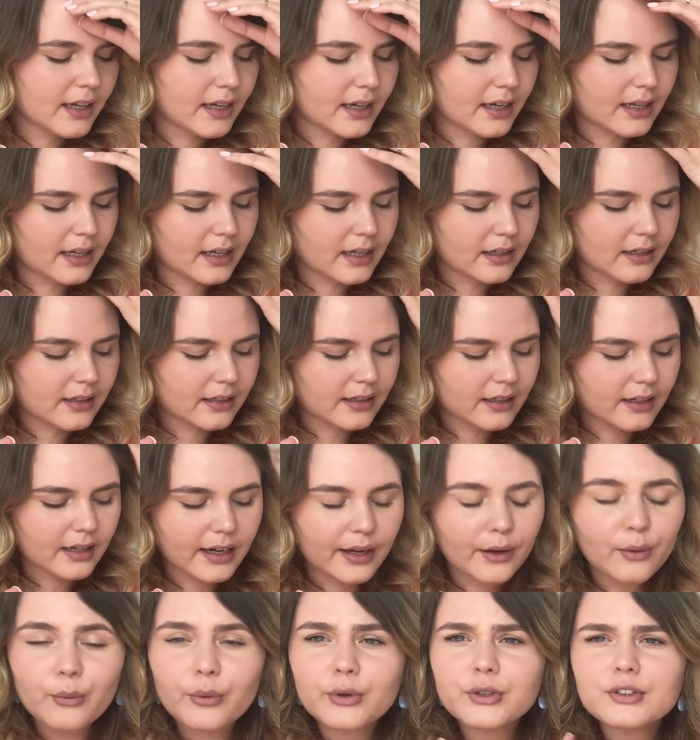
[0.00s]
And then
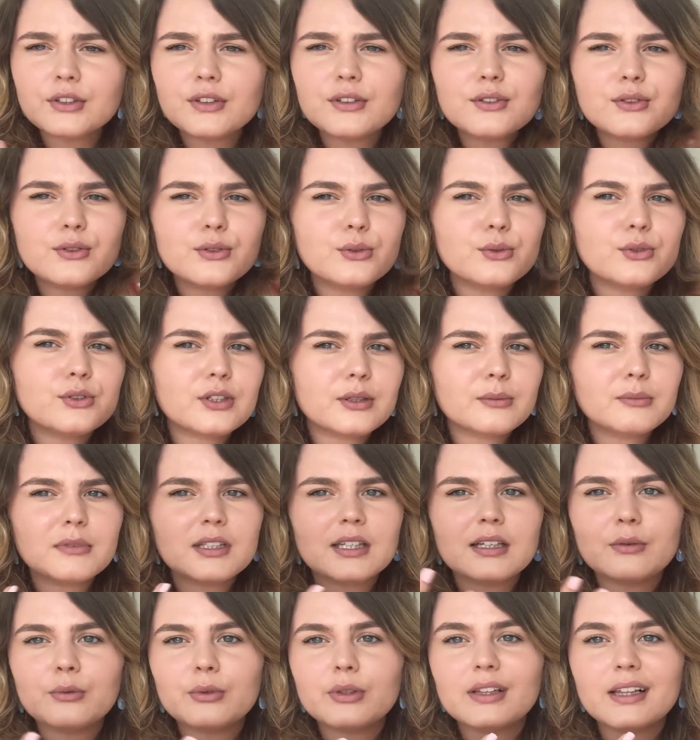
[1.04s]
I wanted to do
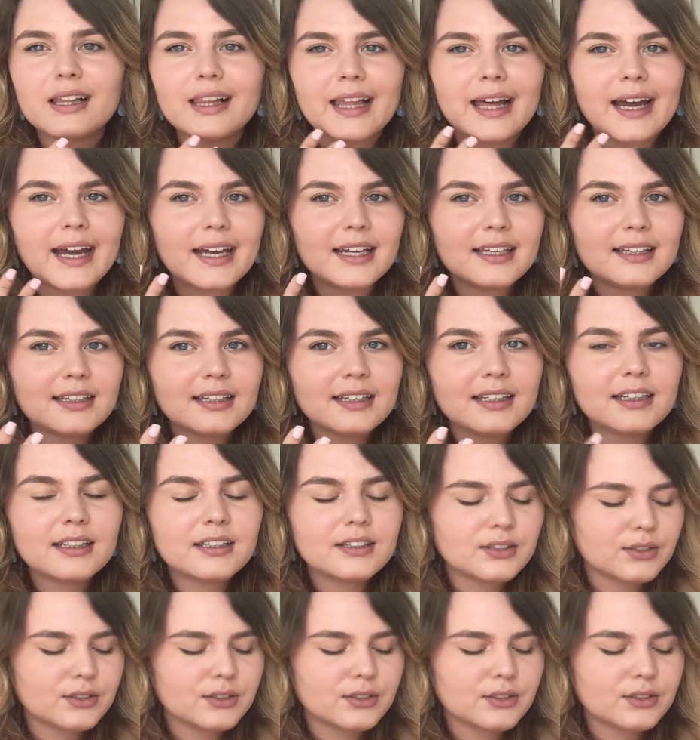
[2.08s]
something with lighting,